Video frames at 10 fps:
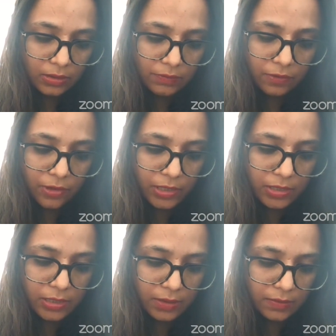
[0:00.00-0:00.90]
The
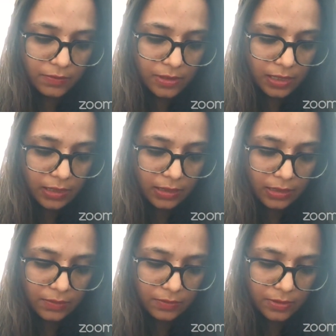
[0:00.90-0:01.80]
forest gives and
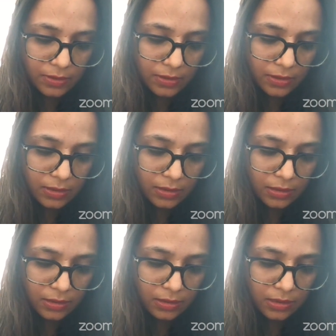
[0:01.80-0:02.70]
gives.
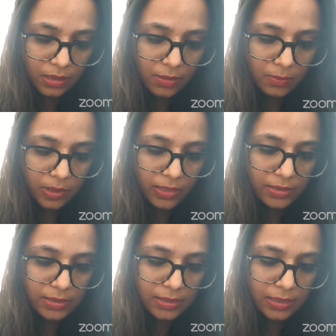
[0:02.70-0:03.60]

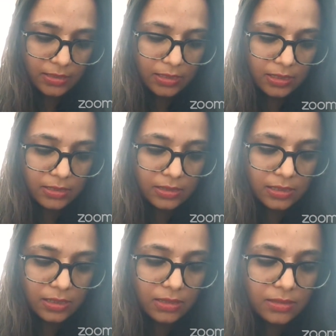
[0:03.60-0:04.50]
Plants seeds in
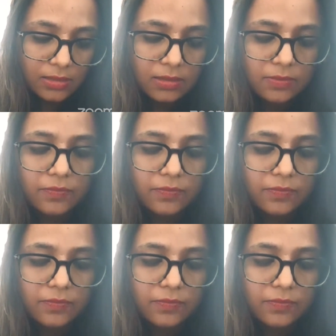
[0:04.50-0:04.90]
stars.